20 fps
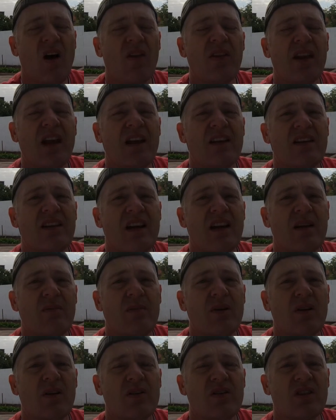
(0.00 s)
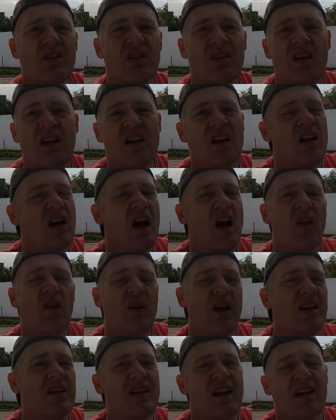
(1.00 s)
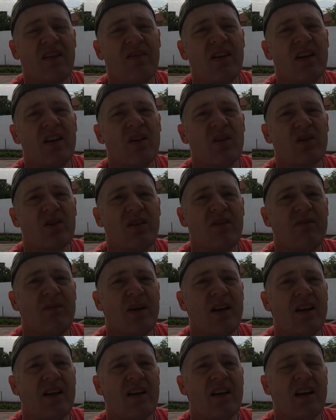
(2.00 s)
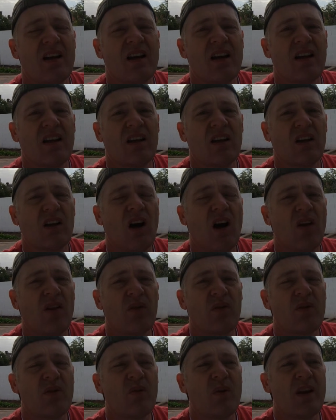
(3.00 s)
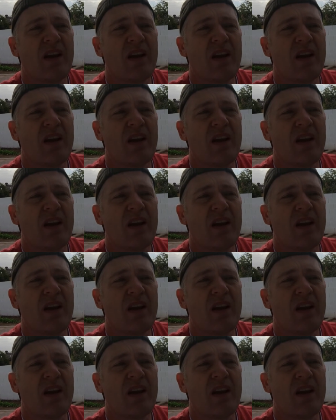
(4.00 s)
all the antenna builds and other antenna videos have been uh, gone through.